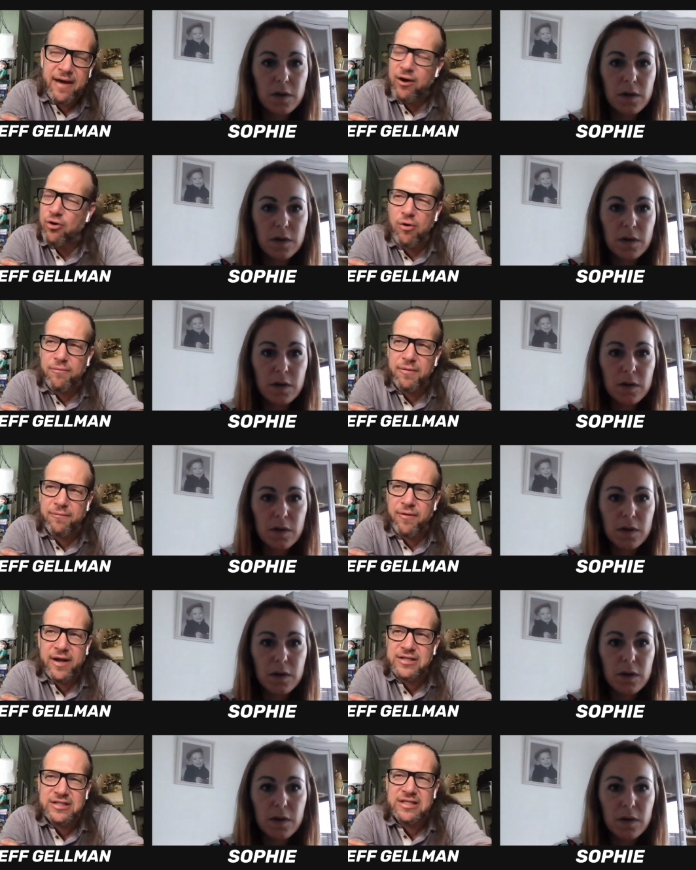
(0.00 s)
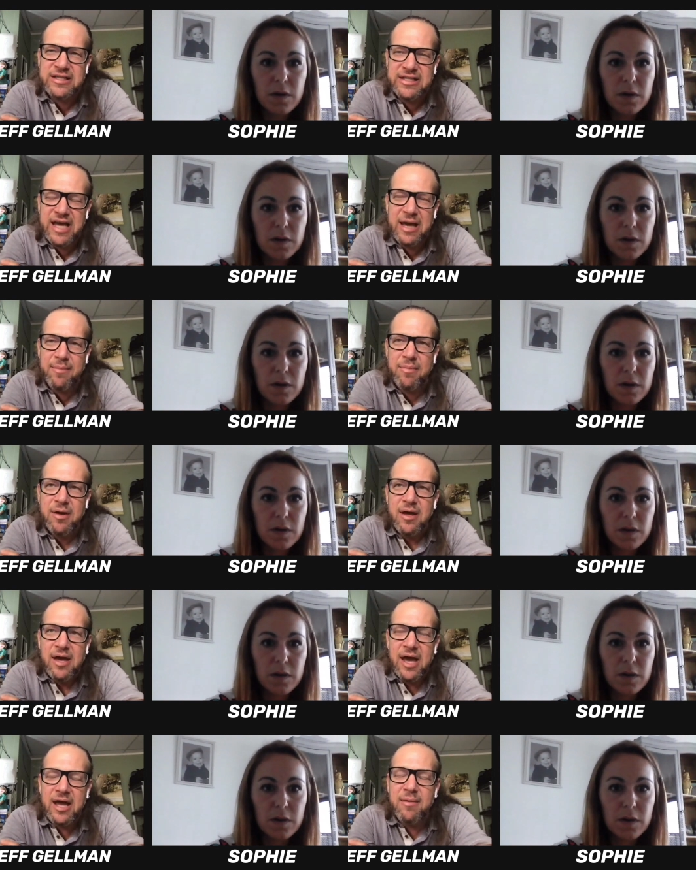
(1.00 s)
Speaker 1: I don't know if the phrase is the same
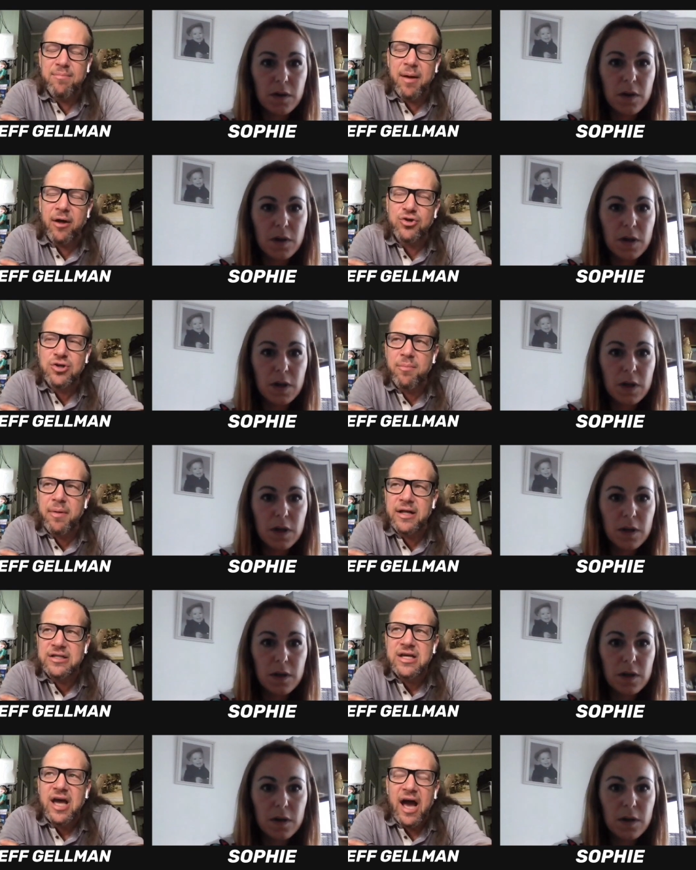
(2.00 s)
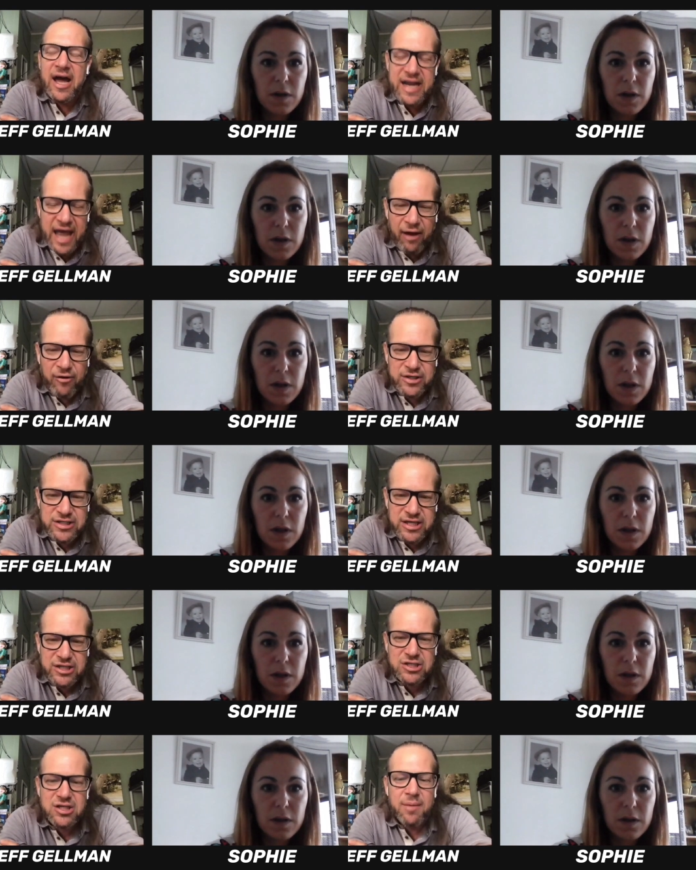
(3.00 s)
in Belgium, but it's
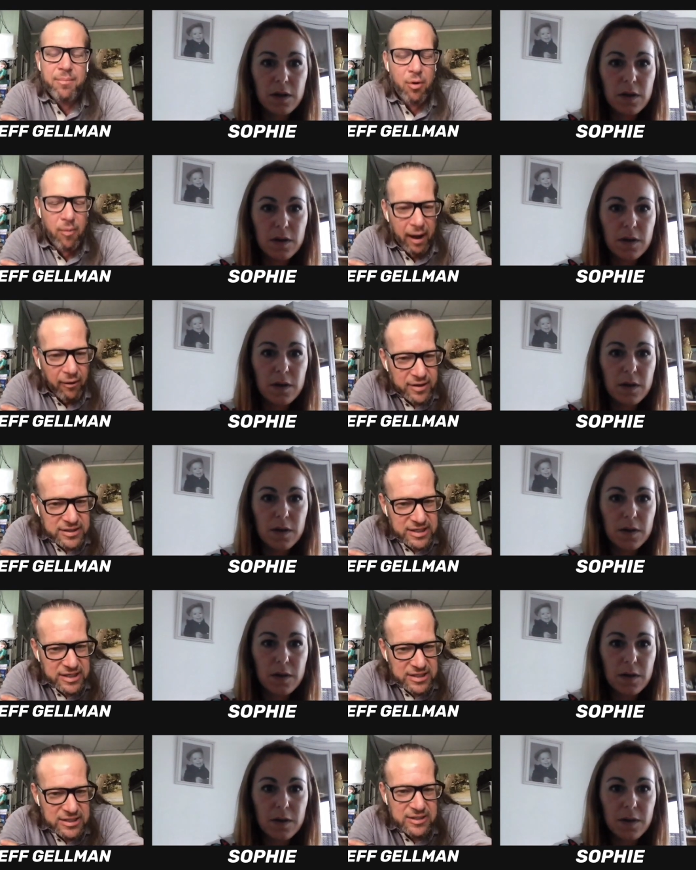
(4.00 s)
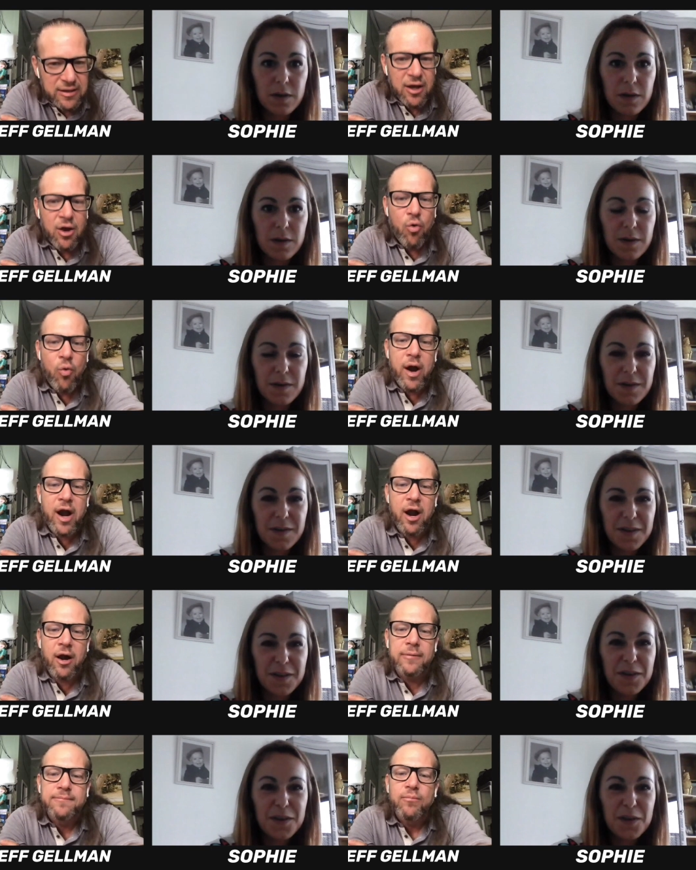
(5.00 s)
analysis paralysis
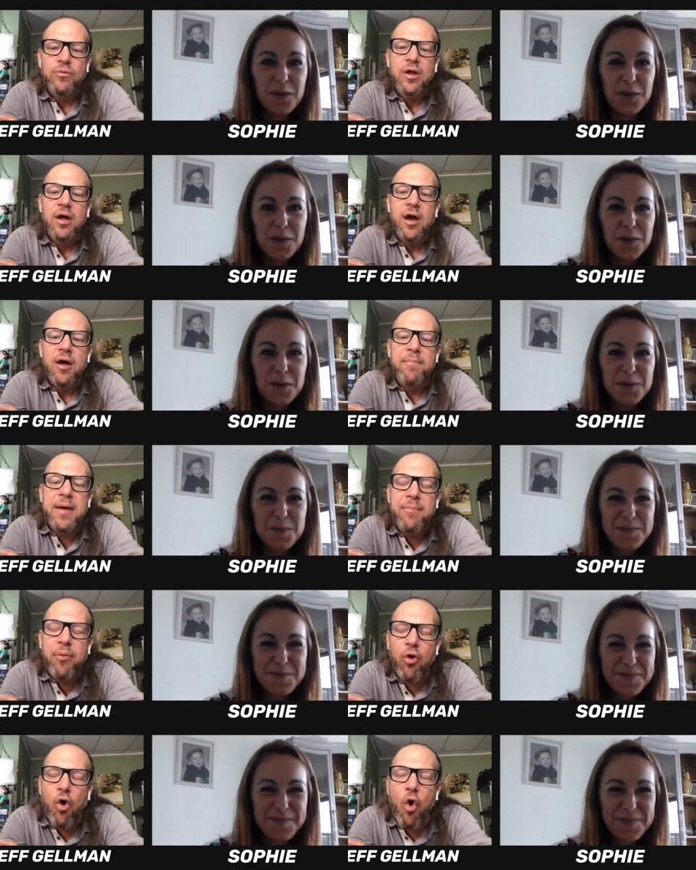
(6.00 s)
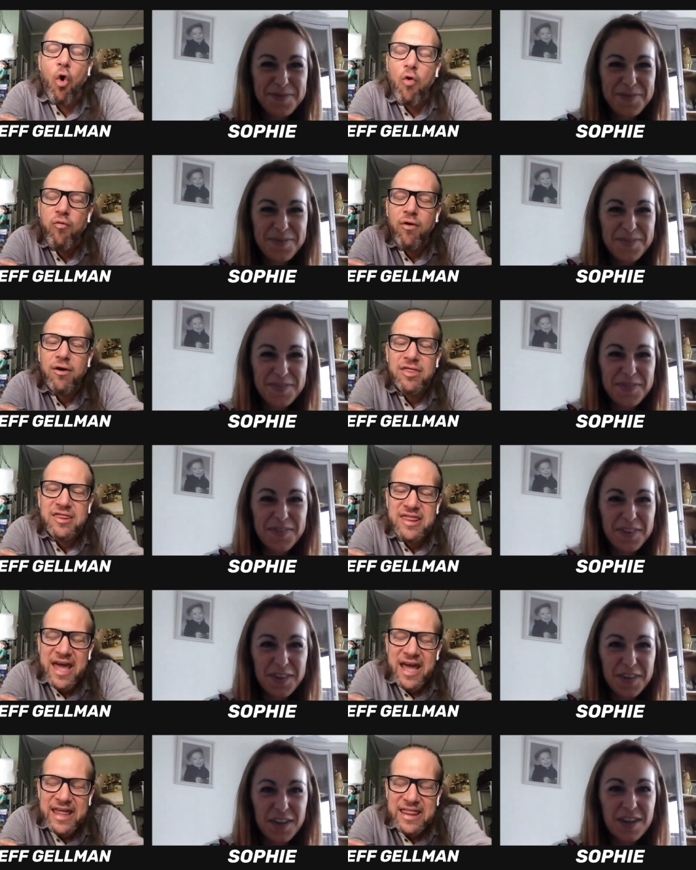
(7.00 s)
where people
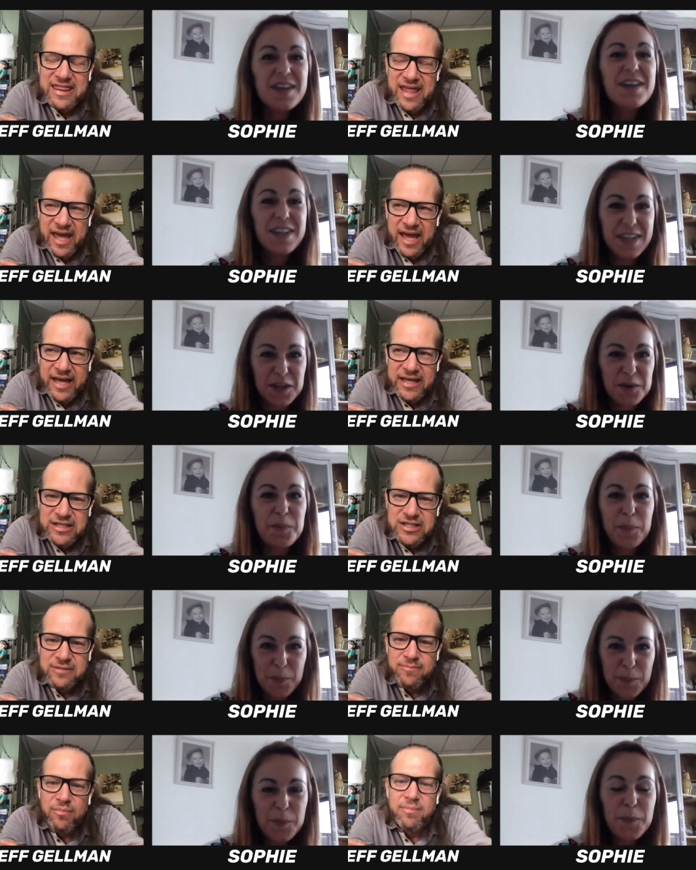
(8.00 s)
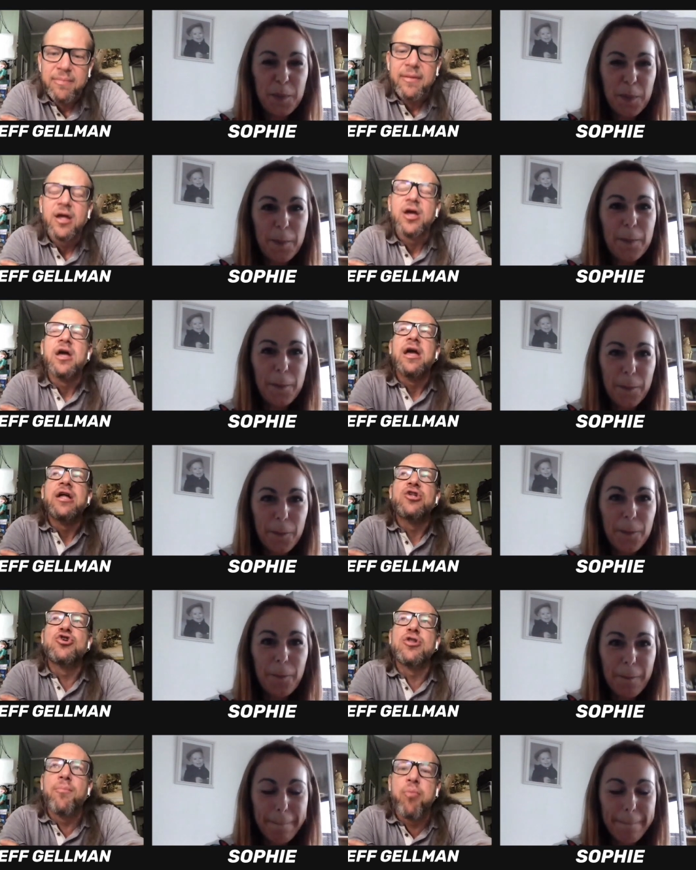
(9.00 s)
overthink things
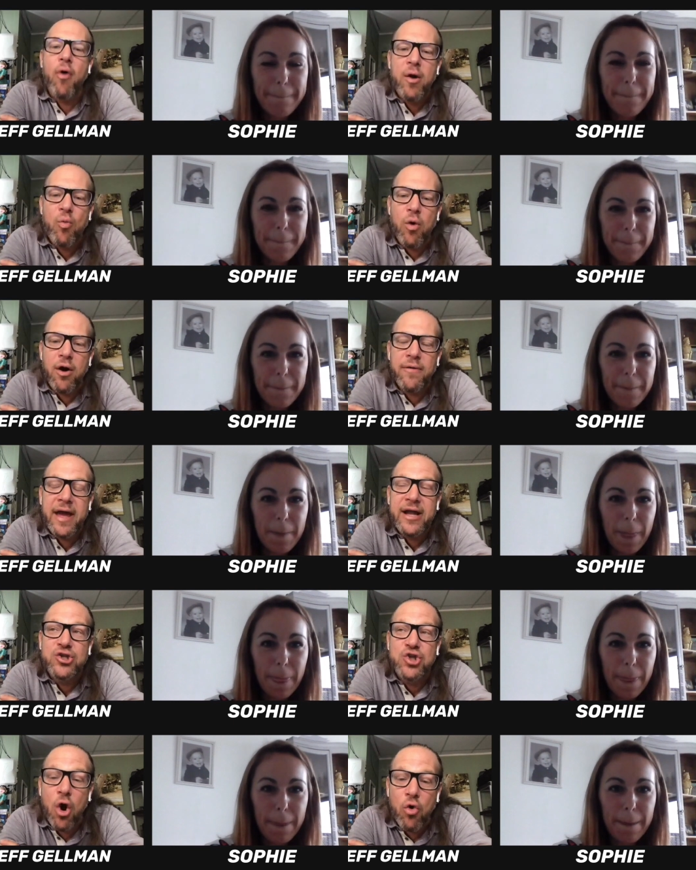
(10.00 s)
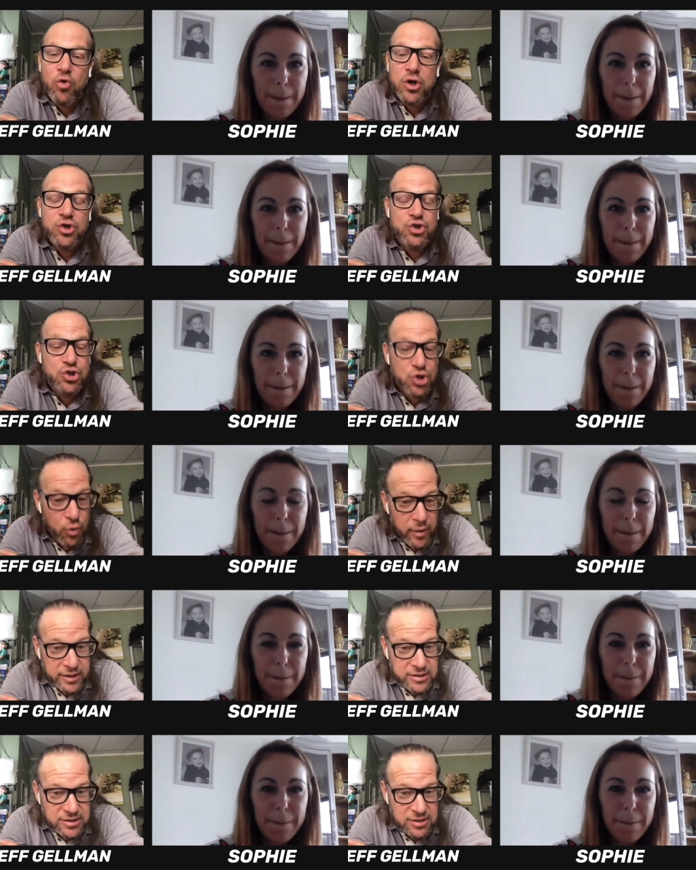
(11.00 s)
to the point where they don't do
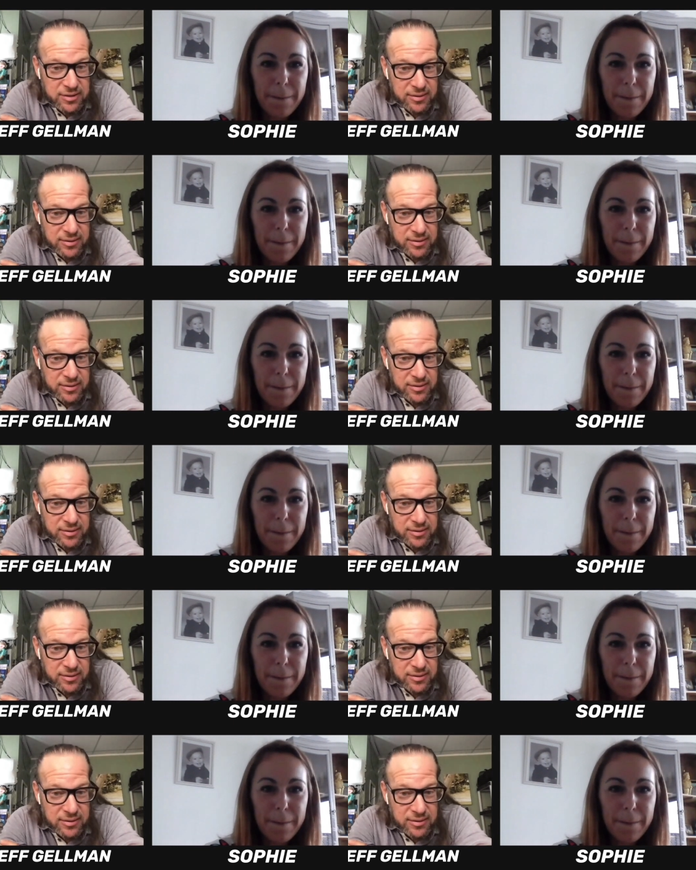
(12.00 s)
it.